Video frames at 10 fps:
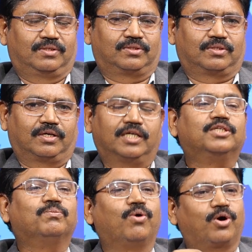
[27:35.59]
So
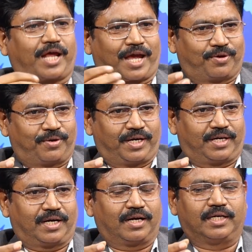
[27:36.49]
it's more
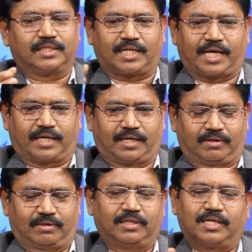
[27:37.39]
accurate, and it's like it
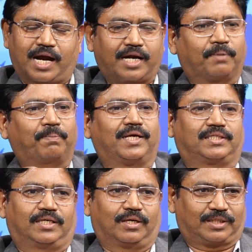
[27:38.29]
will not replace
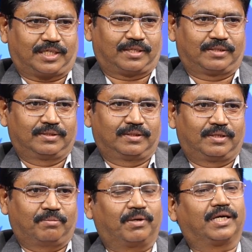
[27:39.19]
the doctor,
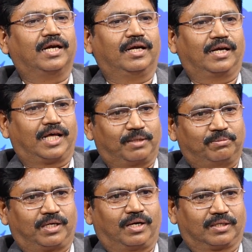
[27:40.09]
but it will help
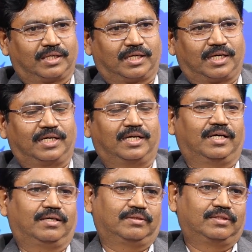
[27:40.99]
the doctor and
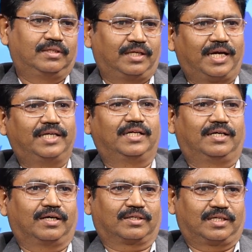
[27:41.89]
aid the
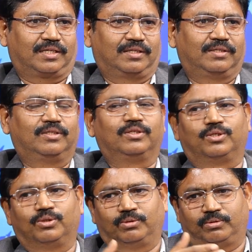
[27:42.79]
doctor
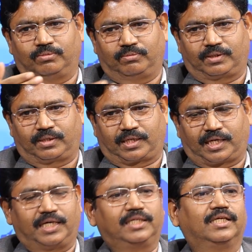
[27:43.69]
to
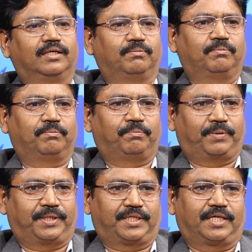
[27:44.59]
treat the
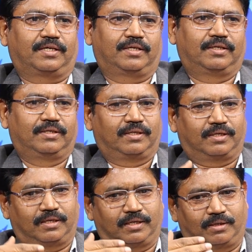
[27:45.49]
patient
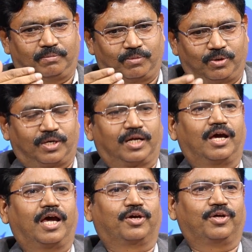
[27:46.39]
more
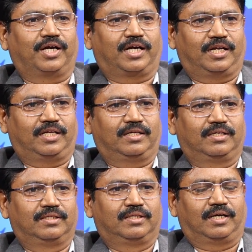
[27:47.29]
accurately
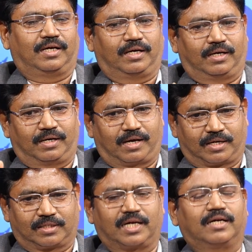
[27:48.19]
and
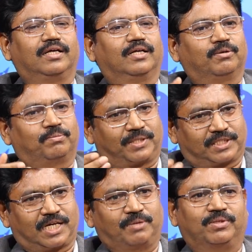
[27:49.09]
diagnose and
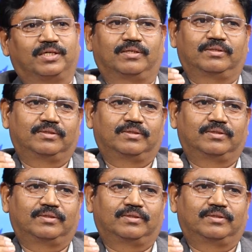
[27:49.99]
prescribe the